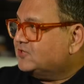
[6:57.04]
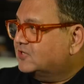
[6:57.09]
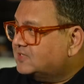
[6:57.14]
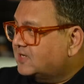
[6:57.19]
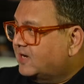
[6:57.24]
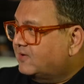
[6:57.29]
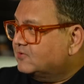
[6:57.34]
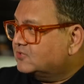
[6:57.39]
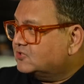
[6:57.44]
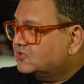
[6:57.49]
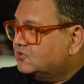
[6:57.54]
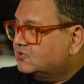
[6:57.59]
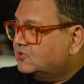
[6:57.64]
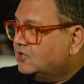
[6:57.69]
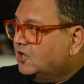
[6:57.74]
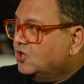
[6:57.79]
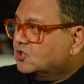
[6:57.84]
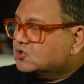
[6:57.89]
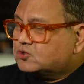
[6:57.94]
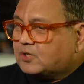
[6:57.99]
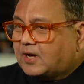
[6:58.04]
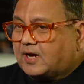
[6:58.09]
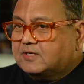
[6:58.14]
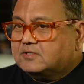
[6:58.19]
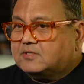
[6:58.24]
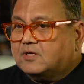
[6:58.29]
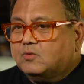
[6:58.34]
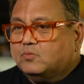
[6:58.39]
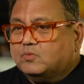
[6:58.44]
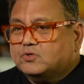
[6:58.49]
Chicken sandwich, you know. So I
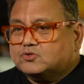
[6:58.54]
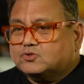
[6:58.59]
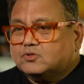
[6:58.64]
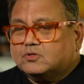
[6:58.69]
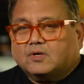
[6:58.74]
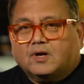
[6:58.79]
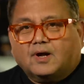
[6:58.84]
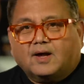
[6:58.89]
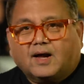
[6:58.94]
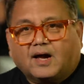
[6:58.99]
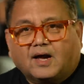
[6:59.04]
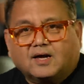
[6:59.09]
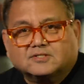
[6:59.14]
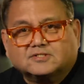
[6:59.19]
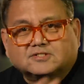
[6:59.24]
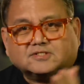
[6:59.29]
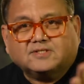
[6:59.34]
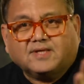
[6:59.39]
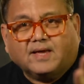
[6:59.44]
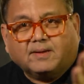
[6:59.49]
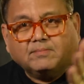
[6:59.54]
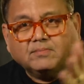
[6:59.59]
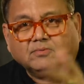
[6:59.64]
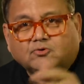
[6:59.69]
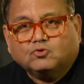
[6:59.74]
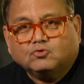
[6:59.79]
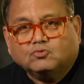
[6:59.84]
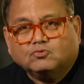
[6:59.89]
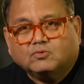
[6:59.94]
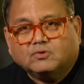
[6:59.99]
think we should ask them
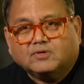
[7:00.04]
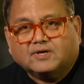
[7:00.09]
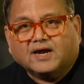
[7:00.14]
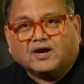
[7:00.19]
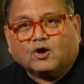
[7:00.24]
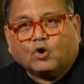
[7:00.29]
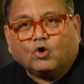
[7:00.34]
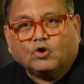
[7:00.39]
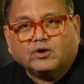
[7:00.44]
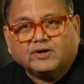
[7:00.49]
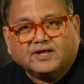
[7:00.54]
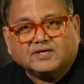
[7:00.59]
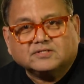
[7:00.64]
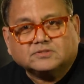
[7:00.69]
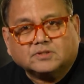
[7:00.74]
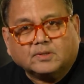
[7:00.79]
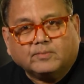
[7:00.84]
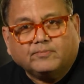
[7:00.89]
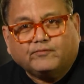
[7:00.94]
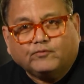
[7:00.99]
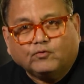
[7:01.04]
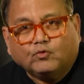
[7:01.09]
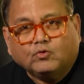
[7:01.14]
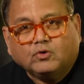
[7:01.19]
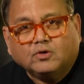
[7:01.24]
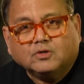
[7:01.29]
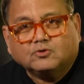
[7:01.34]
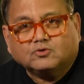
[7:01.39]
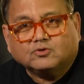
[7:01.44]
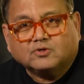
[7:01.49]
to get, organize some
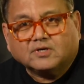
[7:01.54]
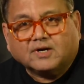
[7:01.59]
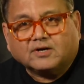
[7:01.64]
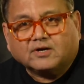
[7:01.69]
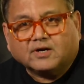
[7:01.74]
food to the